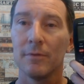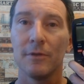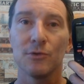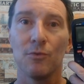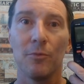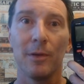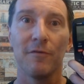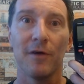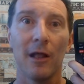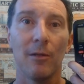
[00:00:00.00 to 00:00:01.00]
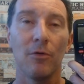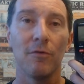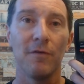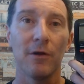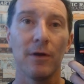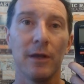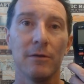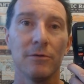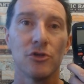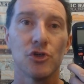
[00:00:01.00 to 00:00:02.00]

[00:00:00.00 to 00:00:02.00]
this will be available very